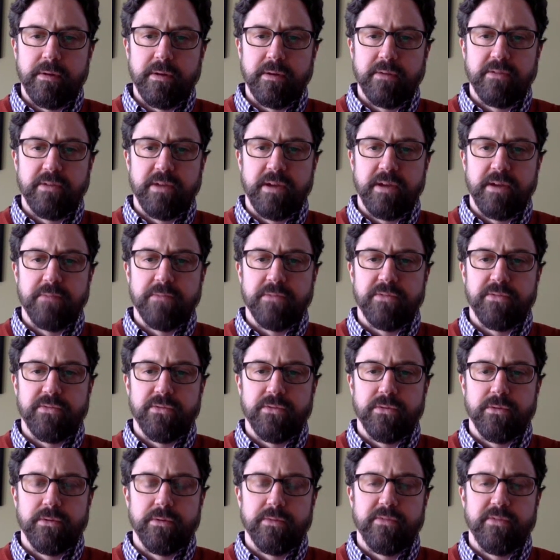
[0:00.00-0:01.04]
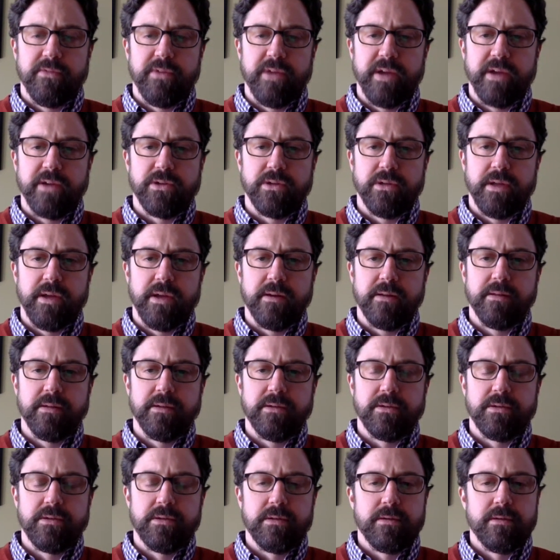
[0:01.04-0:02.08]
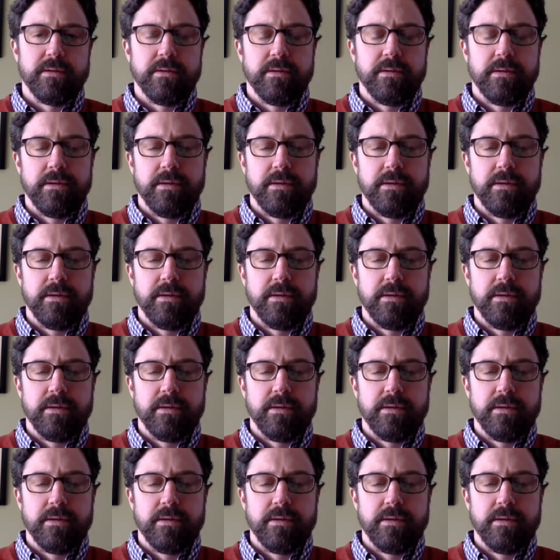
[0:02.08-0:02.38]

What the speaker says: exams for financial analysts.